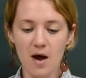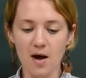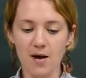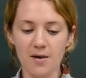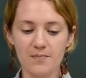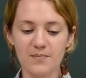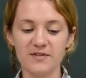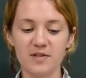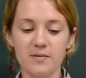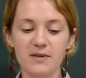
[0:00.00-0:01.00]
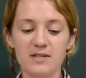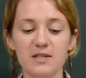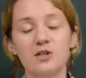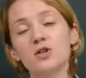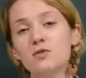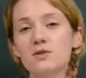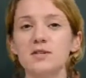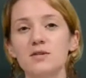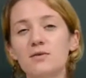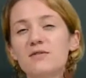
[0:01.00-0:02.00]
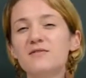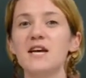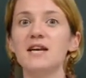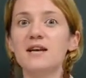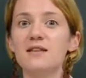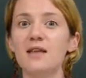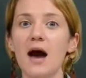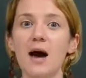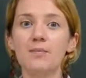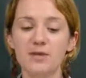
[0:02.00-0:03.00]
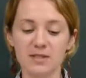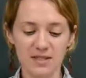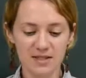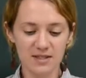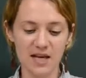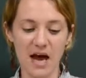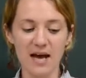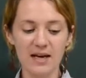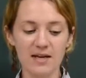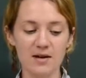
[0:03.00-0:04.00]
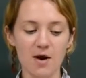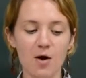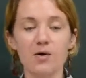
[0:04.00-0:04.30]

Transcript: um, if someone is accusing you of taking the opposite side